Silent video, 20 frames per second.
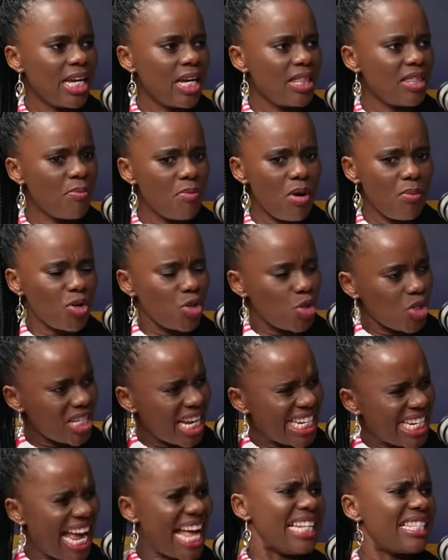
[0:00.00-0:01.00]
the moment you
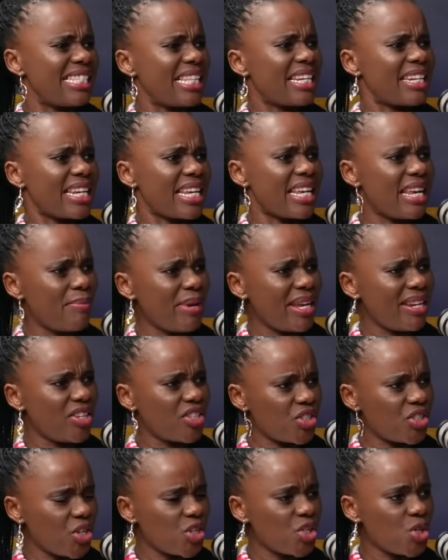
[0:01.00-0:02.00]
start answering him in a
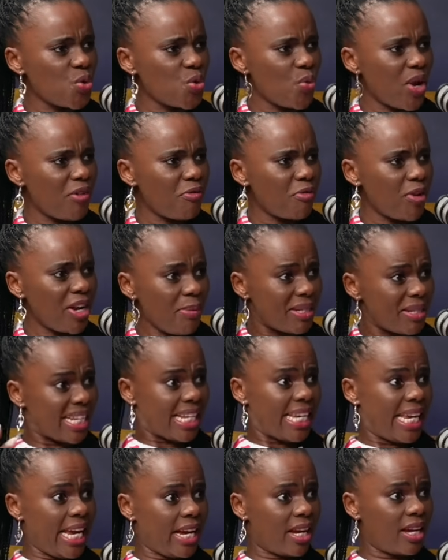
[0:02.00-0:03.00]
certain way, for him, it's a kick.